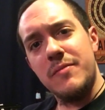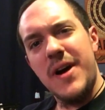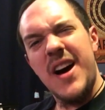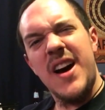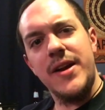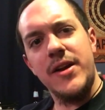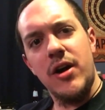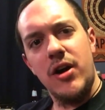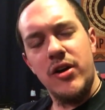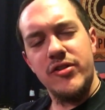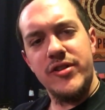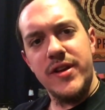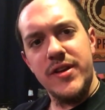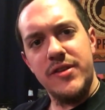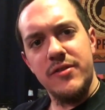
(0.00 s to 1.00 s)
it, my
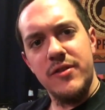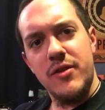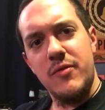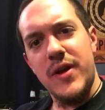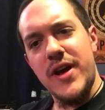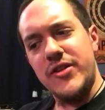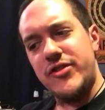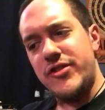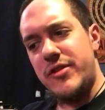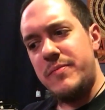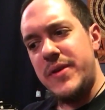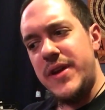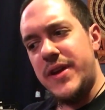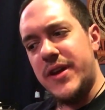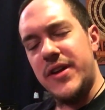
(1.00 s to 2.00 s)
ideology into it, when I should
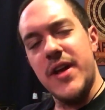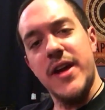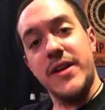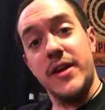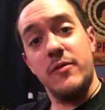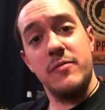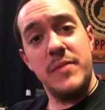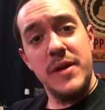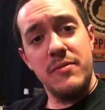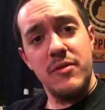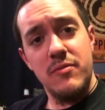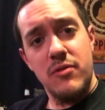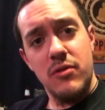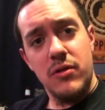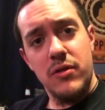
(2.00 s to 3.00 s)
be connecting with
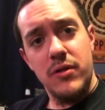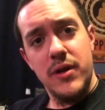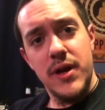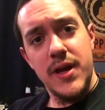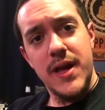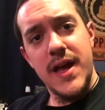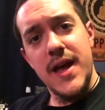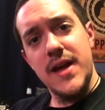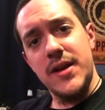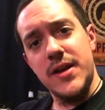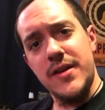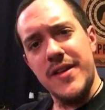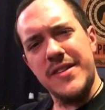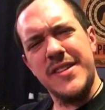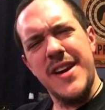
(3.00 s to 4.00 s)
people more. And
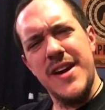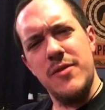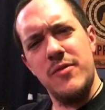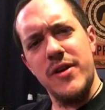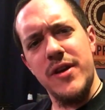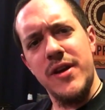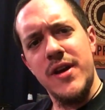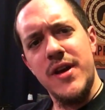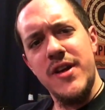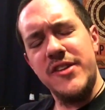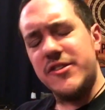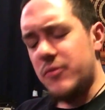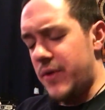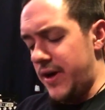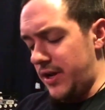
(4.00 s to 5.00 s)
that's kind of what
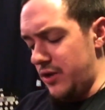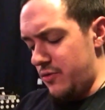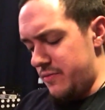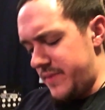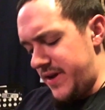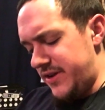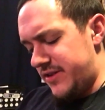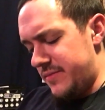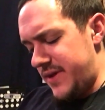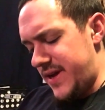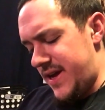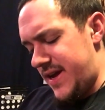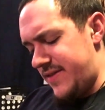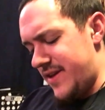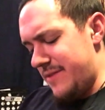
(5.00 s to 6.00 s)
Sowilo would mean to
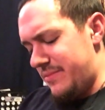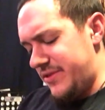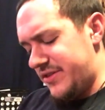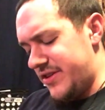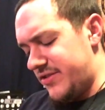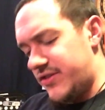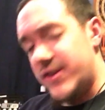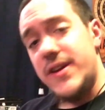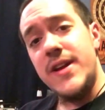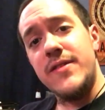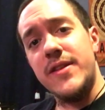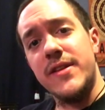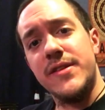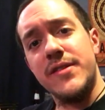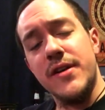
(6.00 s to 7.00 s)
me in that position
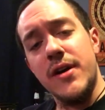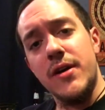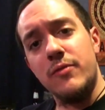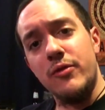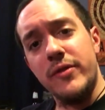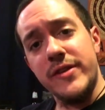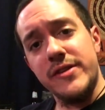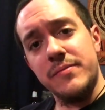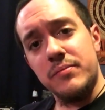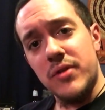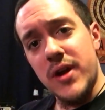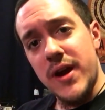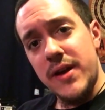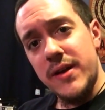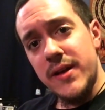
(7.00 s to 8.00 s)
in this runic
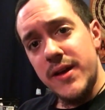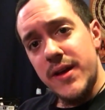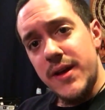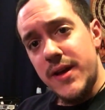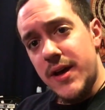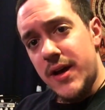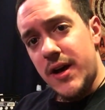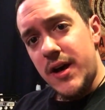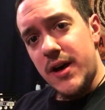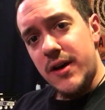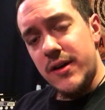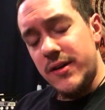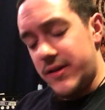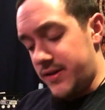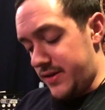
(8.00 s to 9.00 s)
spread,
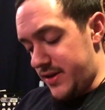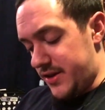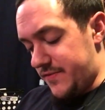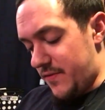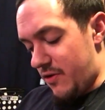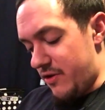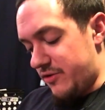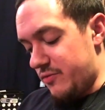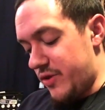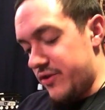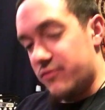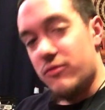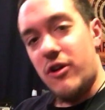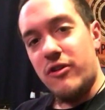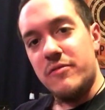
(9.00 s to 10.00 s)
as far as what
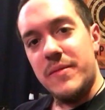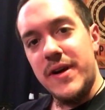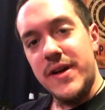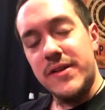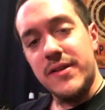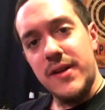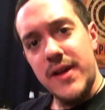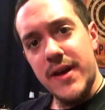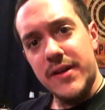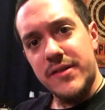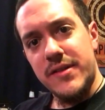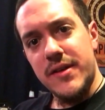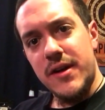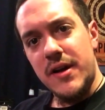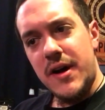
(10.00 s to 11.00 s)
is wrong with my
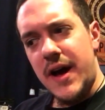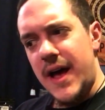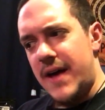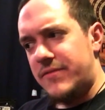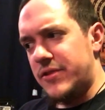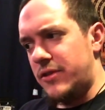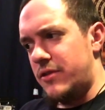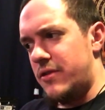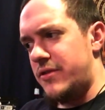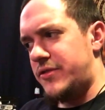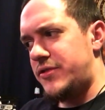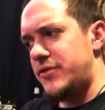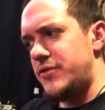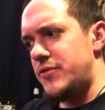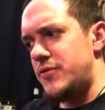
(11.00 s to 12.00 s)
intellect. I have to learn
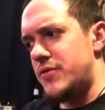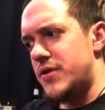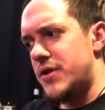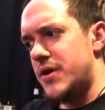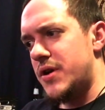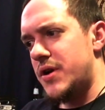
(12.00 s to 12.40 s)
to